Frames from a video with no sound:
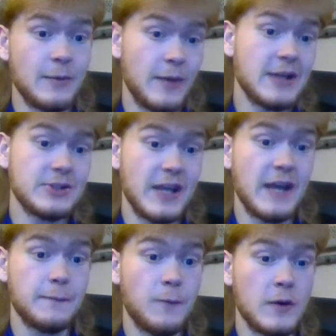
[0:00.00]
We actually
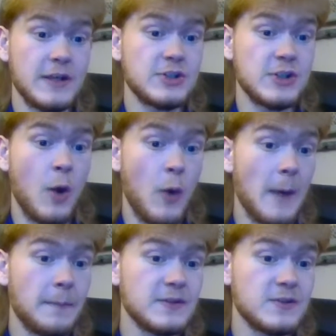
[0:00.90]
had 40 show
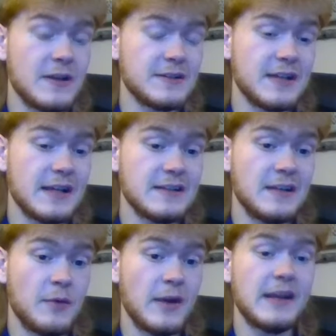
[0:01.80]
up in
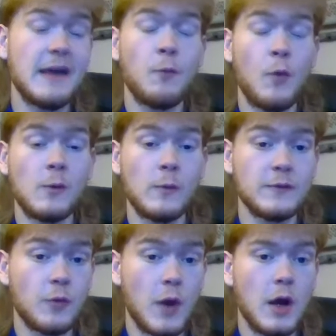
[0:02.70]
2018, but we had to have one
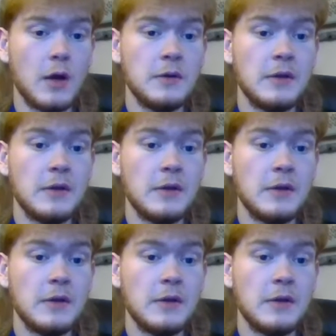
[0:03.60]
withdraw.